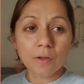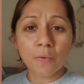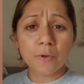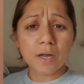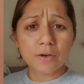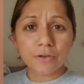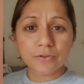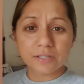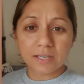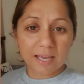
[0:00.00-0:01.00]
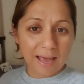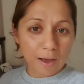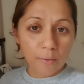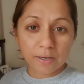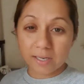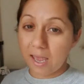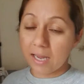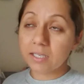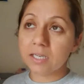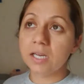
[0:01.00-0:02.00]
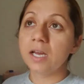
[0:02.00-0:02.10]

We are using Cow and Gate